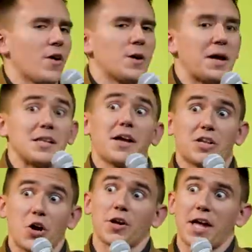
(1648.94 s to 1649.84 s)
fun. Make it like
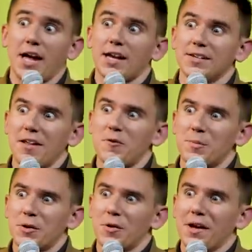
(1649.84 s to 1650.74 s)
an arcade. That
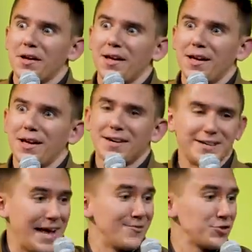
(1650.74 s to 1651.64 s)
would be great.
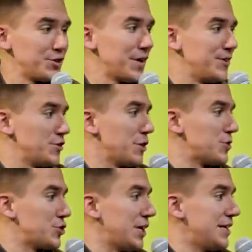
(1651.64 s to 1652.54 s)
Like, after you're done using a
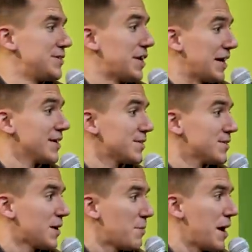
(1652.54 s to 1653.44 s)
machine,
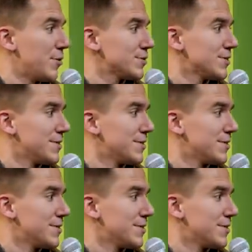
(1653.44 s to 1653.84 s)
tickets come out.